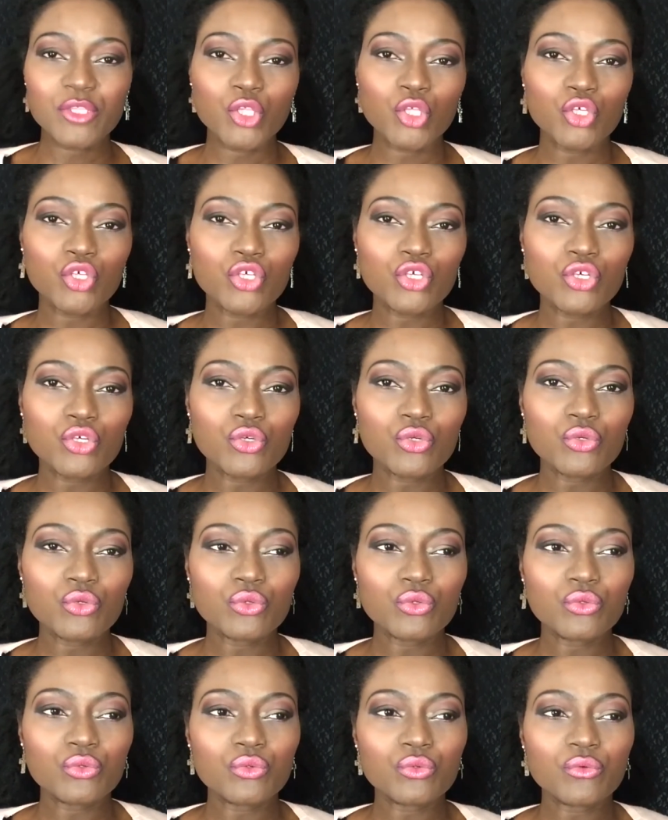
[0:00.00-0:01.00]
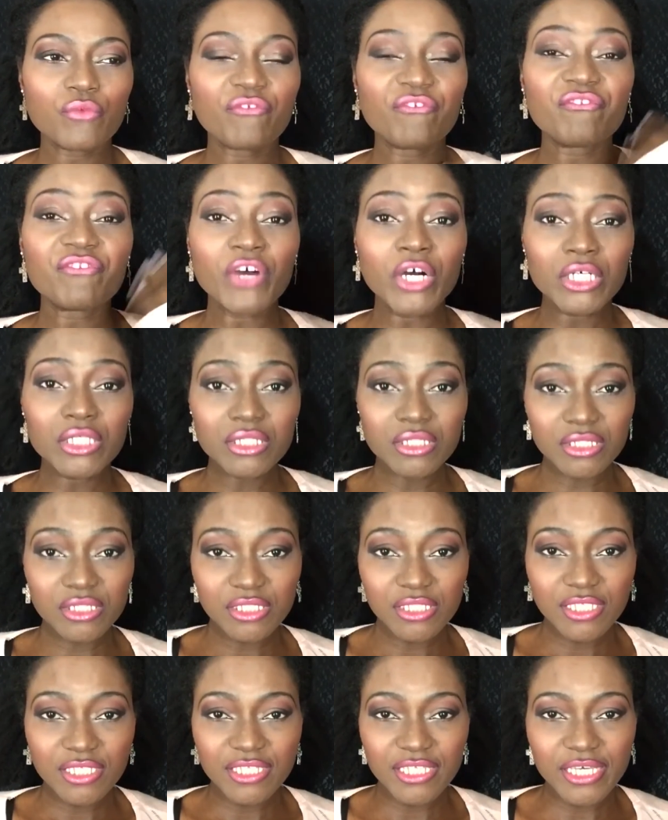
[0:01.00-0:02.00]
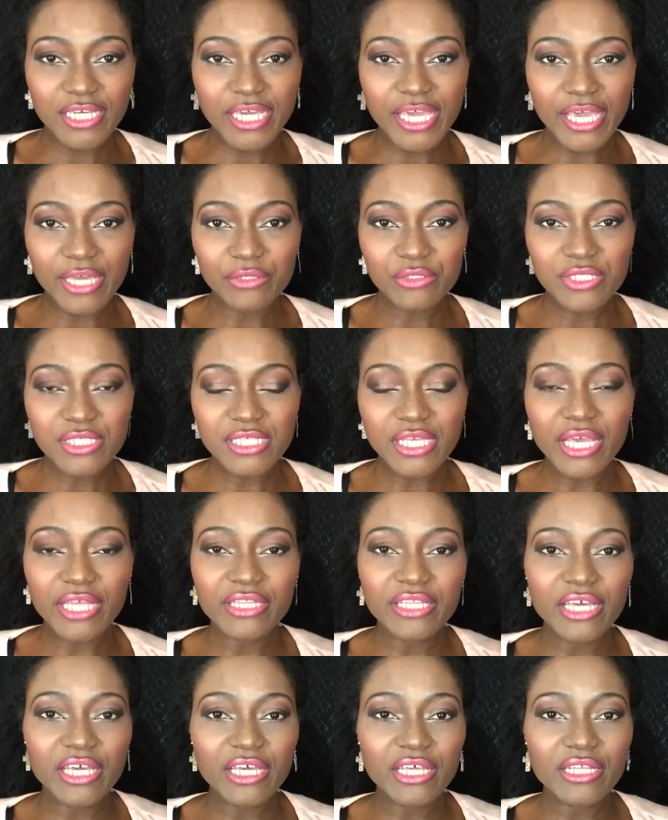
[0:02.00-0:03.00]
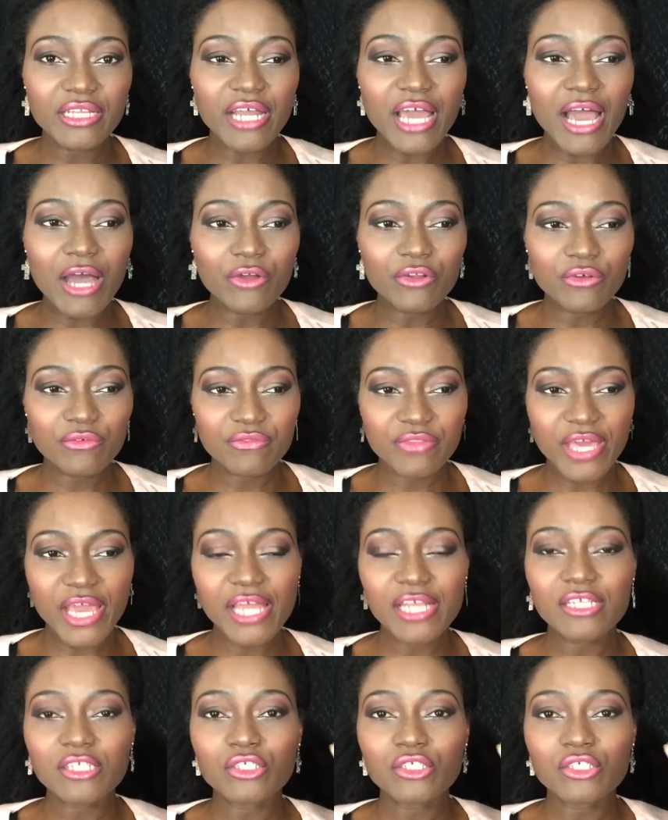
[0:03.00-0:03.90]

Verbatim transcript: you fund the account, and then out of that,